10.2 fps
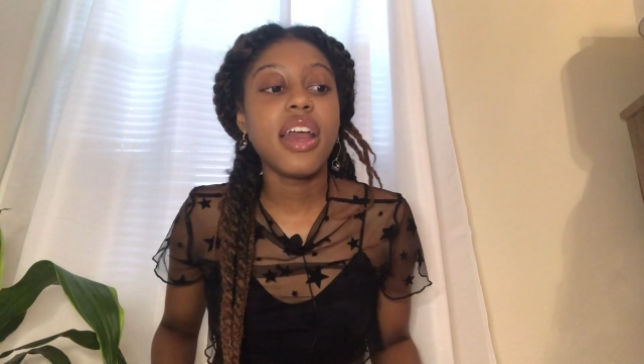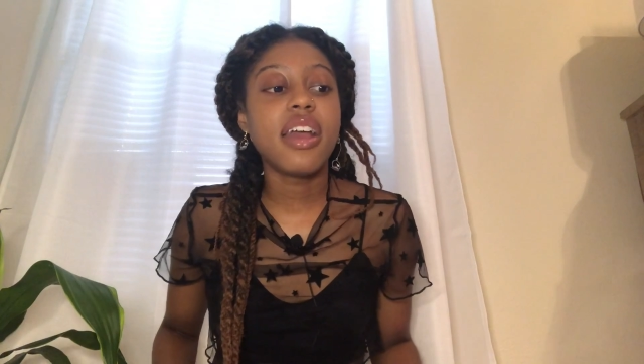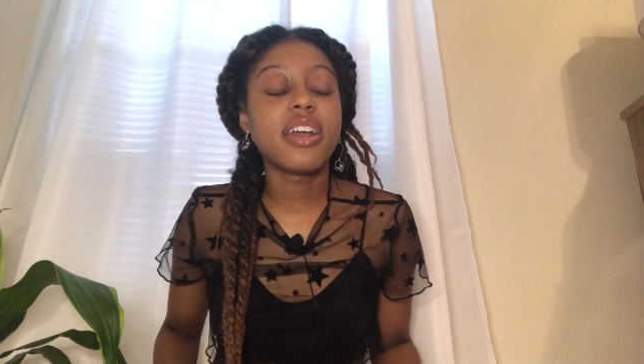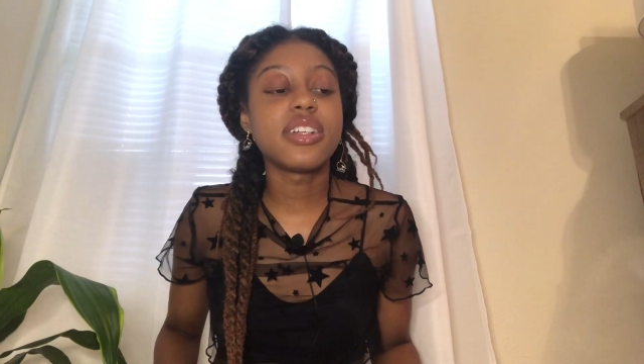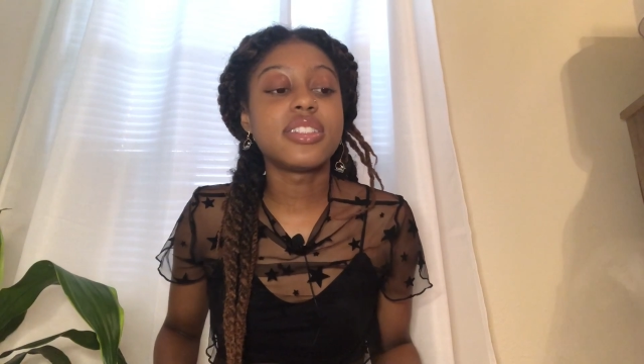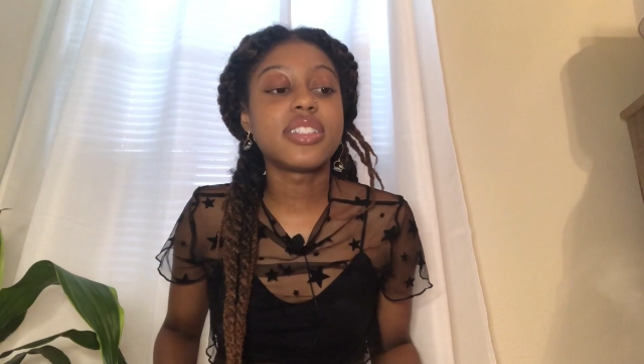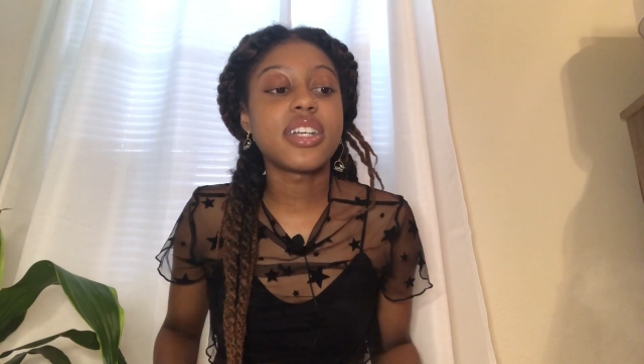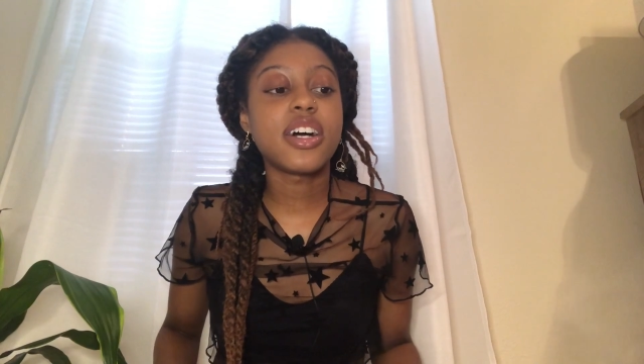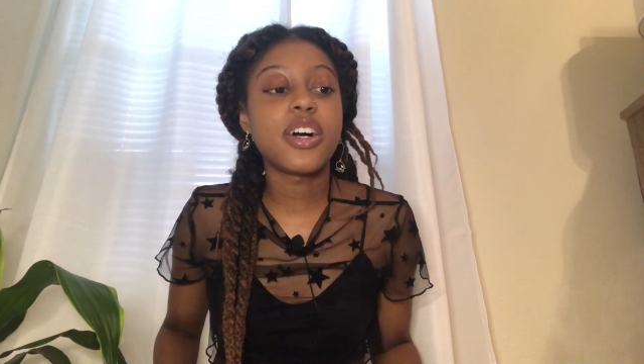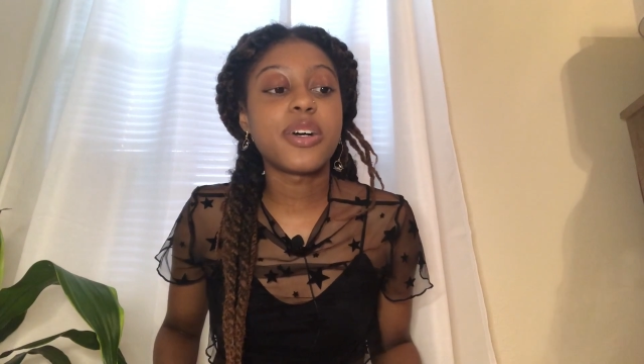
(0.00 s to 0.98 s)
And
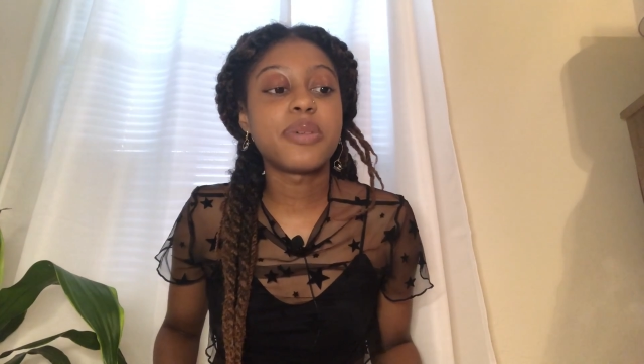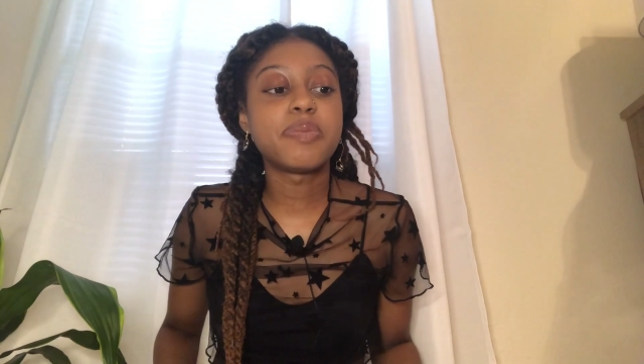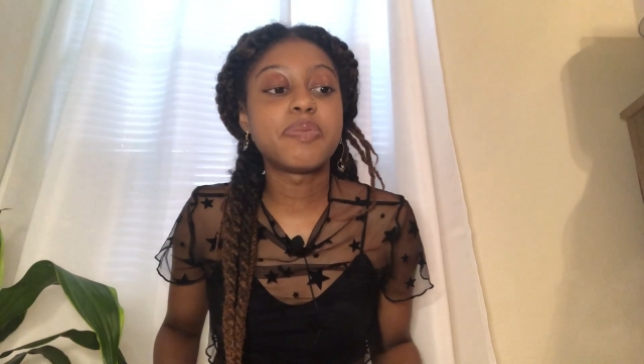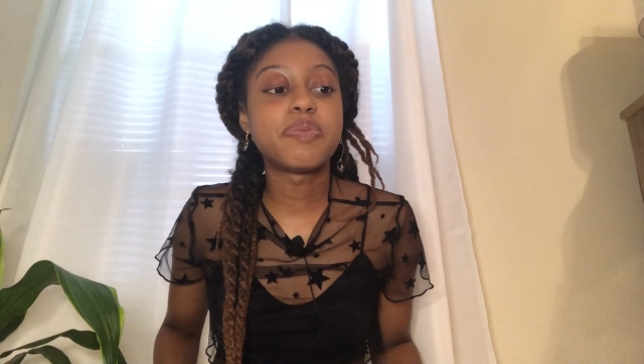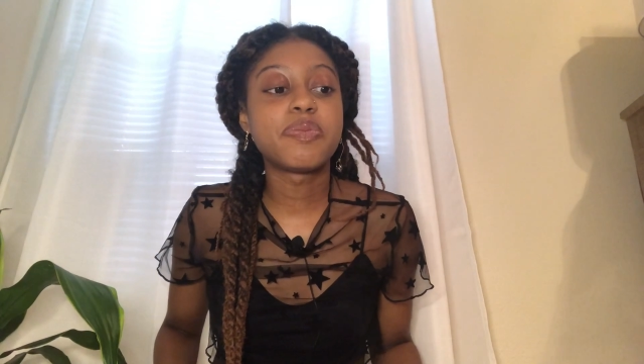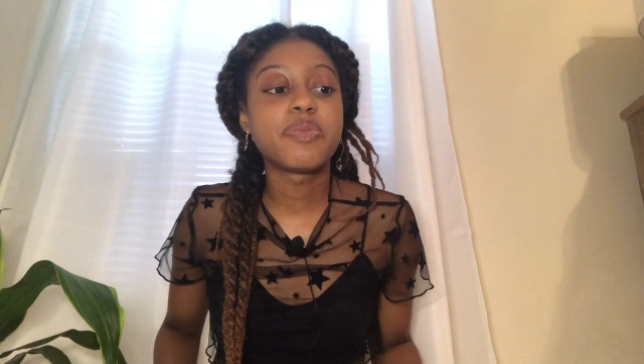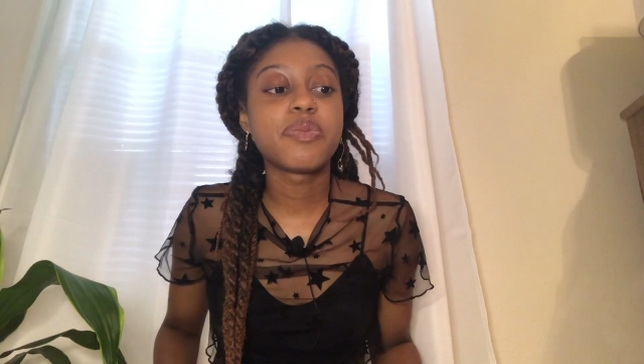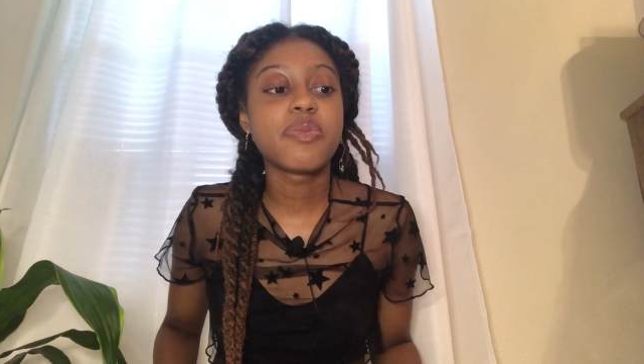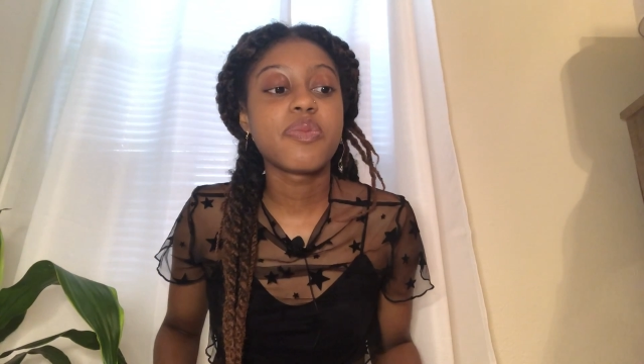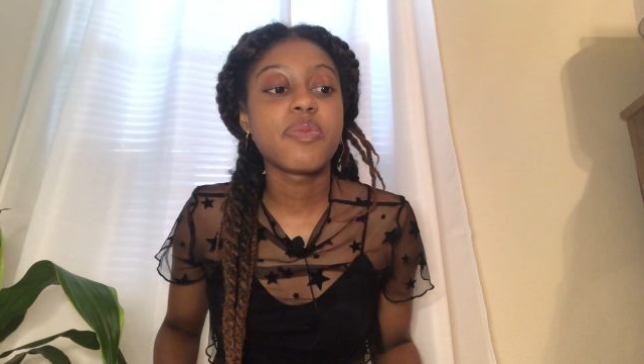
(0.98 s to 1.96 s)
I
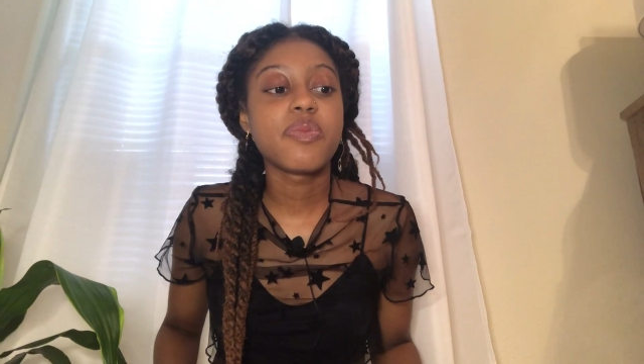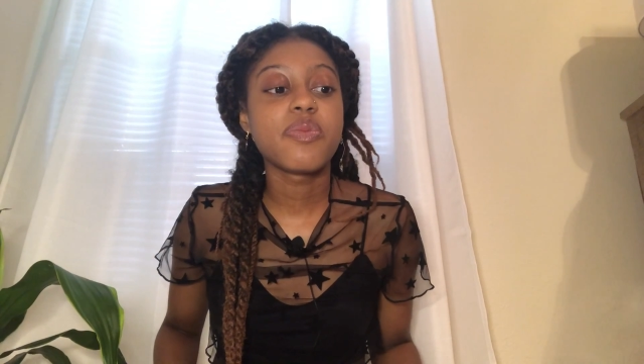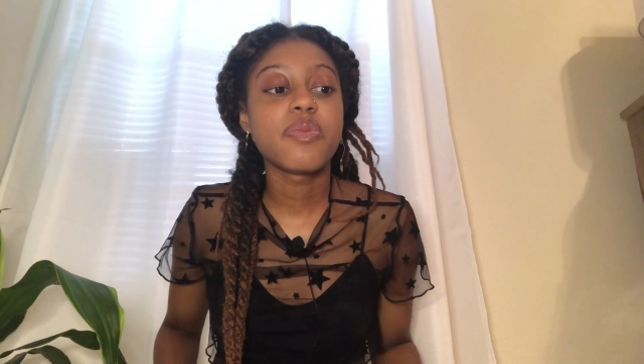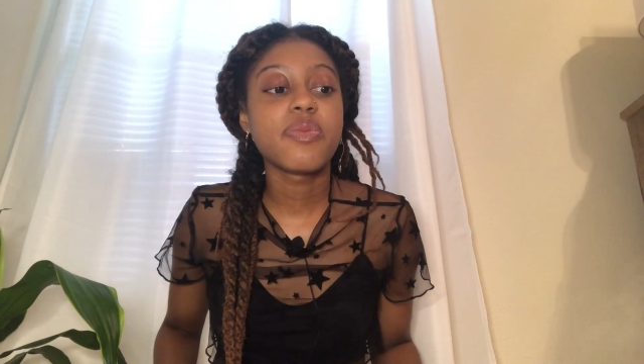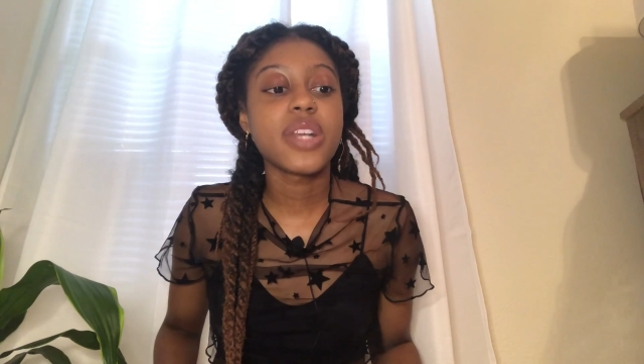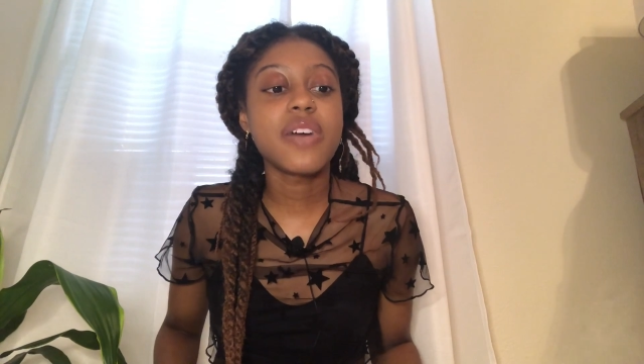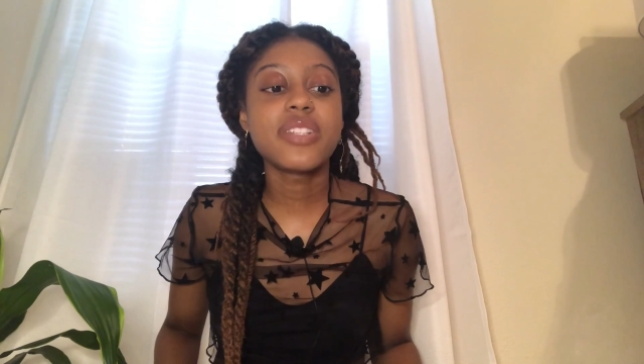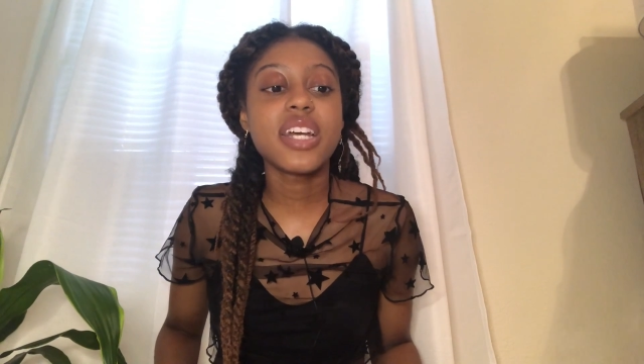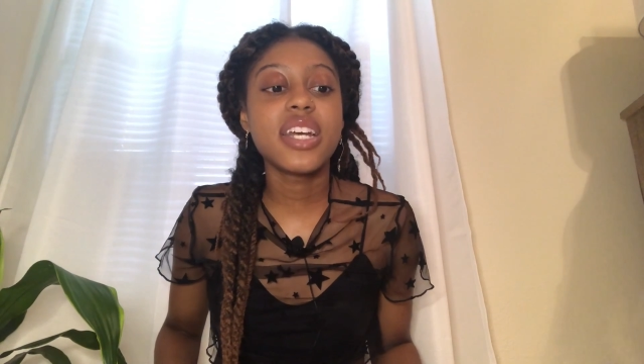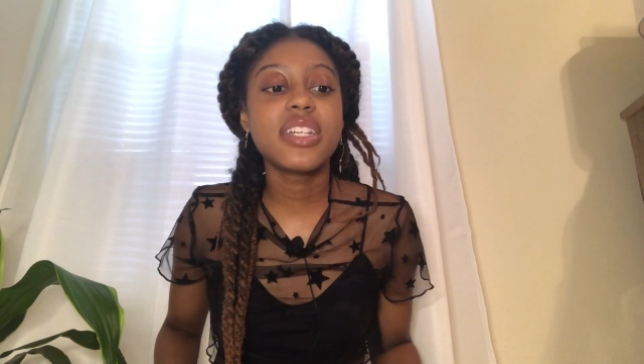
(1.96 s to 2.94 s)

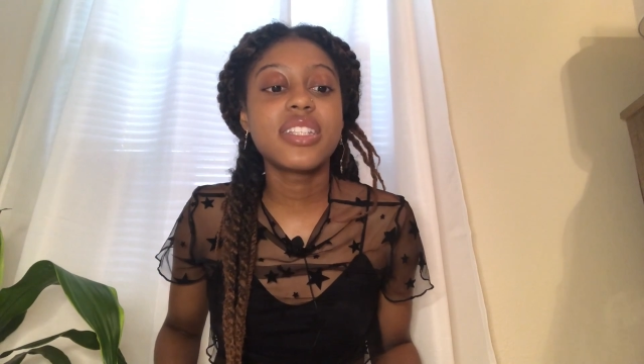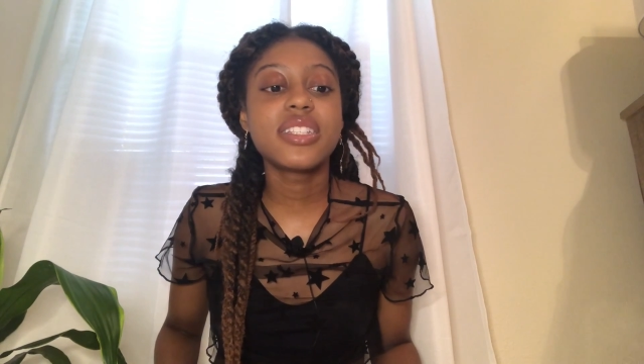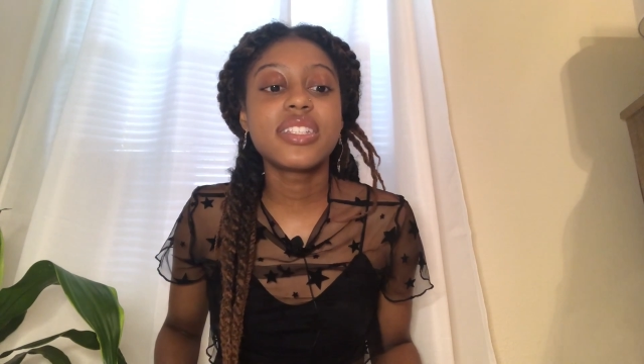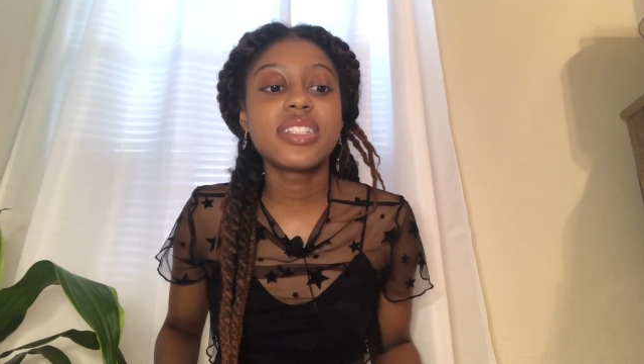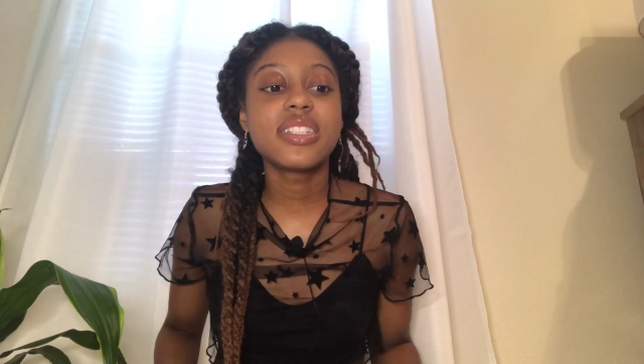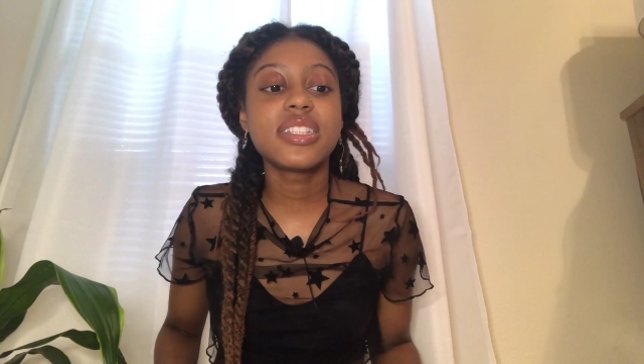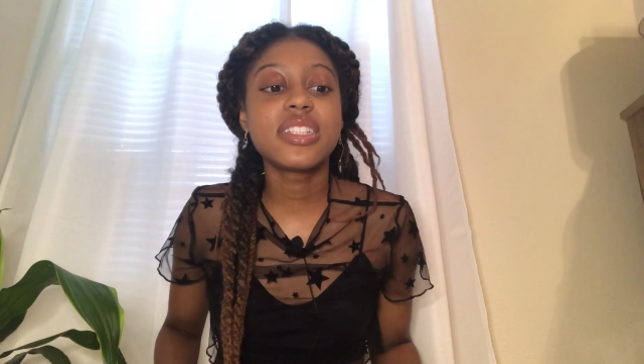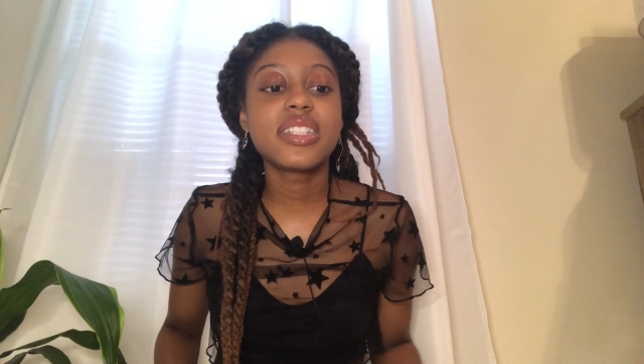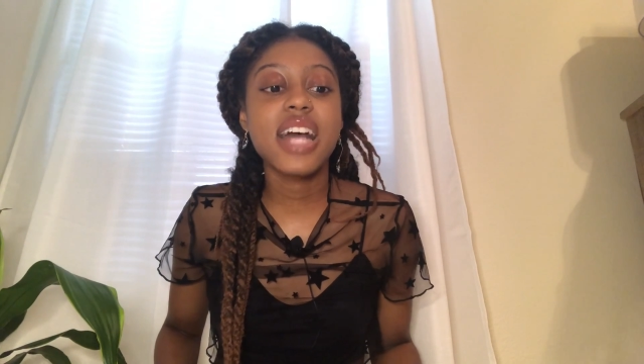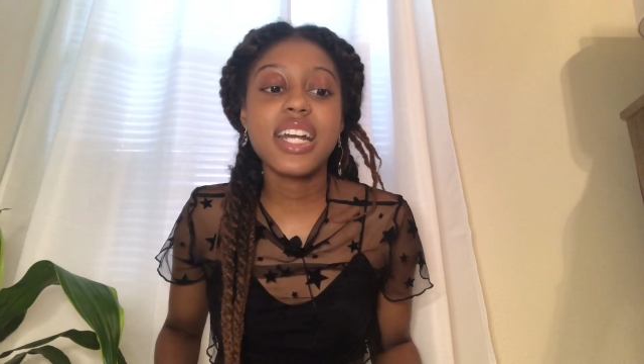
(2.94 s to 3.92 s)
was like,
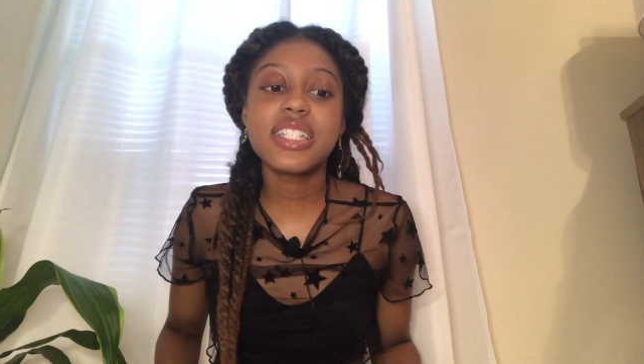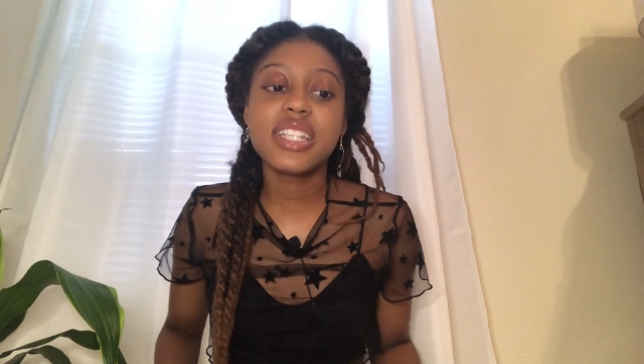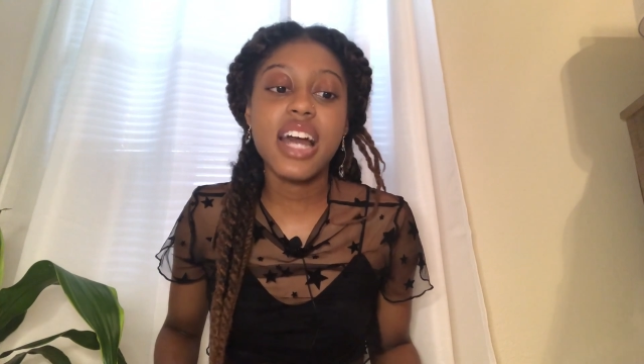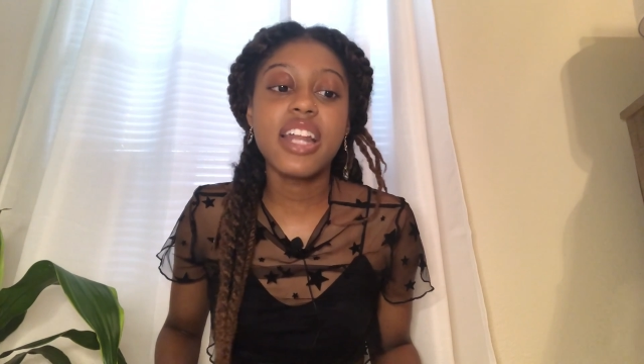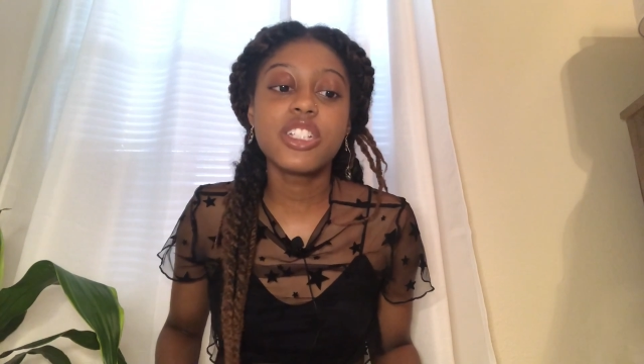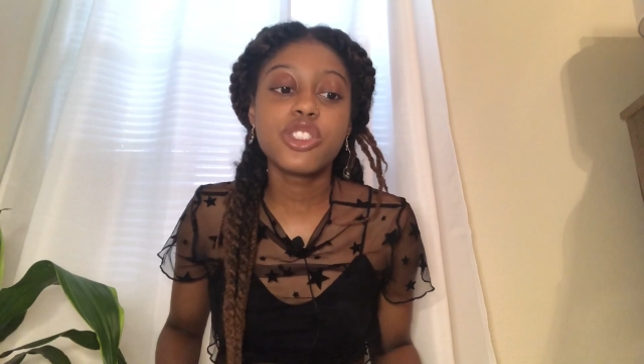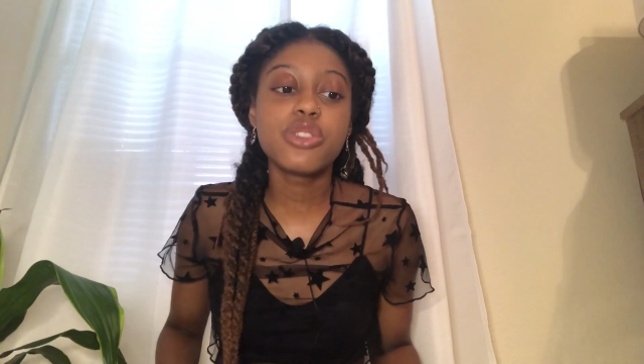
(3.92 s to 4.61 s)
I can see how that's